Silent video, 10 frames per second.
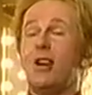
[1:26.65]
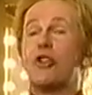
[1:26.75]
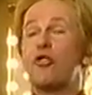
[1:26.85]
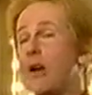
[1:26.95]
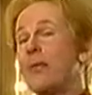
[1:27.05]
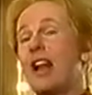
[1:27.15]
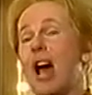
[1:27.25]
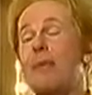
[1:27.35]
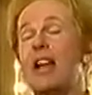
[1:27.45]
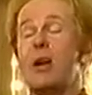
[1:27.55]
I tried it with
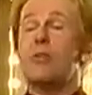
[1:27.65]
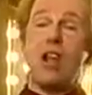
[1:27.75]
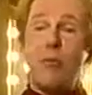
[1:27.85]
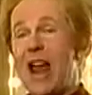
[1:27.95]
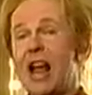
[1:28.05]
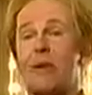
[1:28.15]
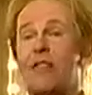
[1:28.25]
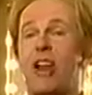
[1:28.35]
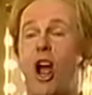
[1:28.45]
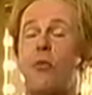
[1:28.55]
LRB, you know, and we had a bit
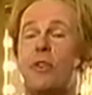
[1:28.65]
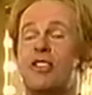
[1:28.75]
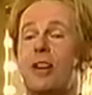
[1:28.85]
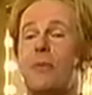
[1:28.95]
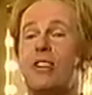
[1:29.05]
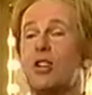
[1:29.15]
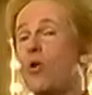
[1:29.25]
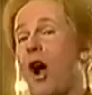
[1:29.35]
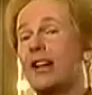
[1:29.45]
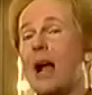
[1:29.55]
of a go, but it didn't
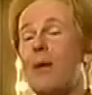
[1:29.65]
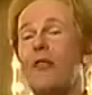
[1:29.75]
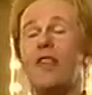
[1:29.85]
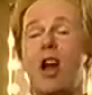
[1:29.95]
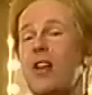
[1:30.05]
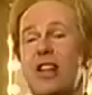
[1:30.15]
quite come off, you know.